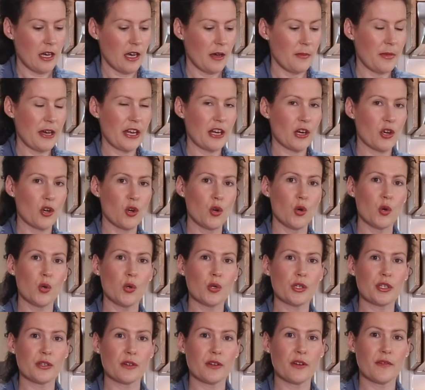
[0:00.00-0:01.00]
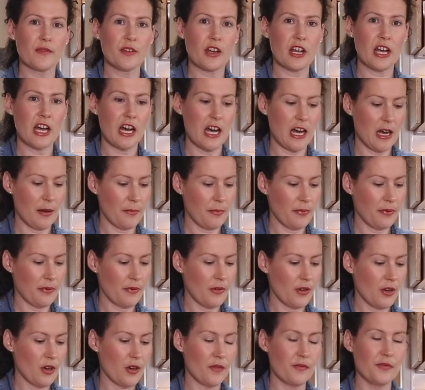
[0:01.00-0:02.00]
About 1/4 of a cup
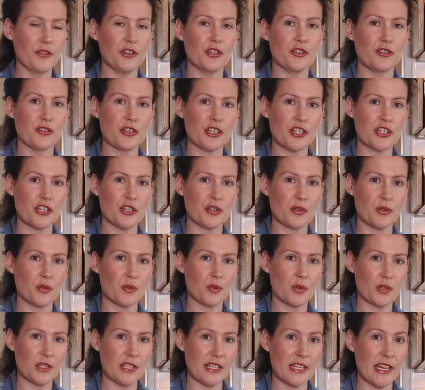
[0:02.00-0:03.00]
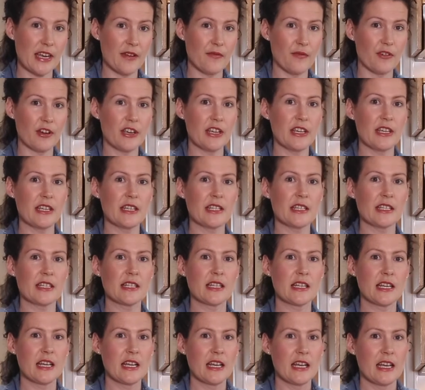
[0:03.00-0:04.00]
of nutritional or savoury
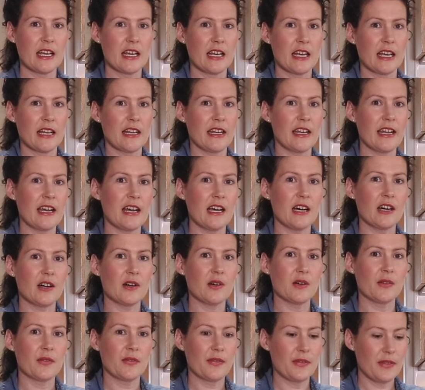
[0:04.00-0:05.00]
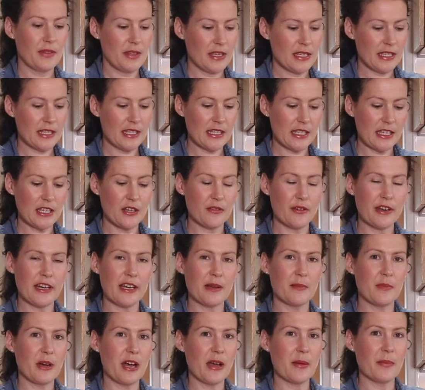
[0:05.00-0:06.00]
yeast. Now this
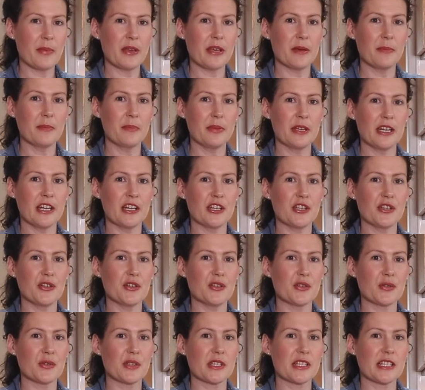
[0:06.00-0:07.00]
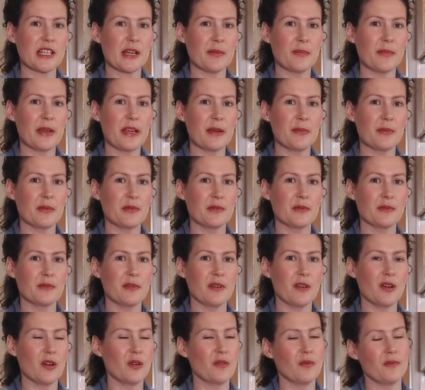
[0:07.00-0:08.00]
ingredient might be a bit unusual to some people.
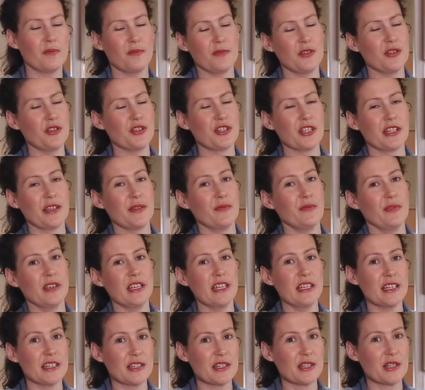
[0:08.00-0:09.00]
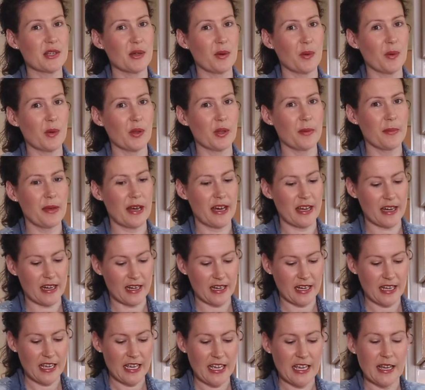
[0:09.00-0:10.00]
Usually vegans know all about
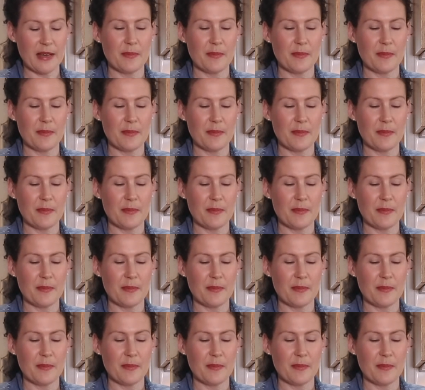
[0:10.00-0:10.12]
it.